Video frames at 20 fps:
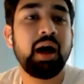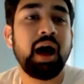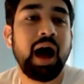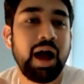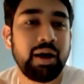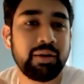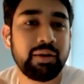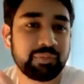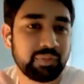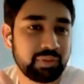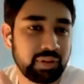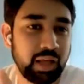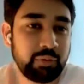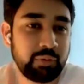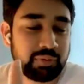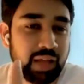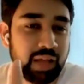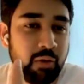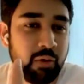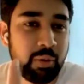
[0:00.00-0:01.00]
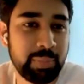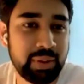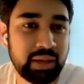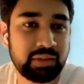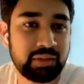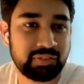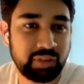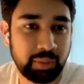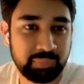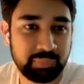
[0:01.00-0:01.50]
that would
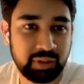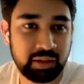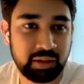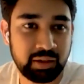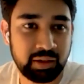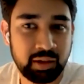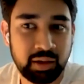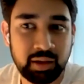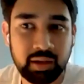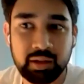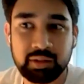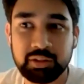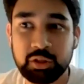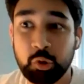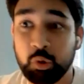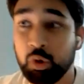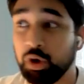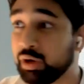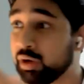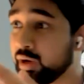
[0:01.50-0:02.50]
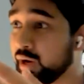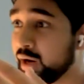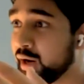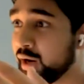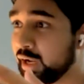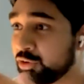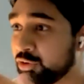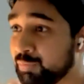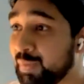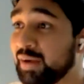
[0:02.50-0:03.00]
be something you could
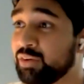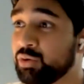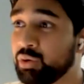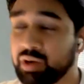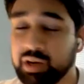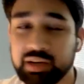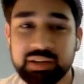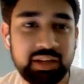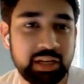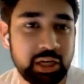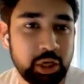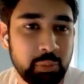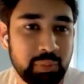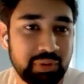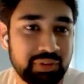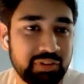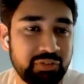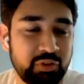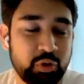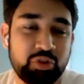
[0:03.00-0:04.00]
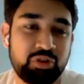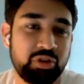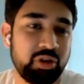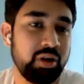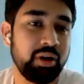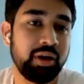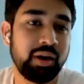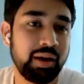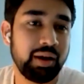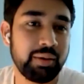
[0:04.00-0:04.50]
expect to continue in the
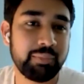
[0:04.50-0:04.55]
future.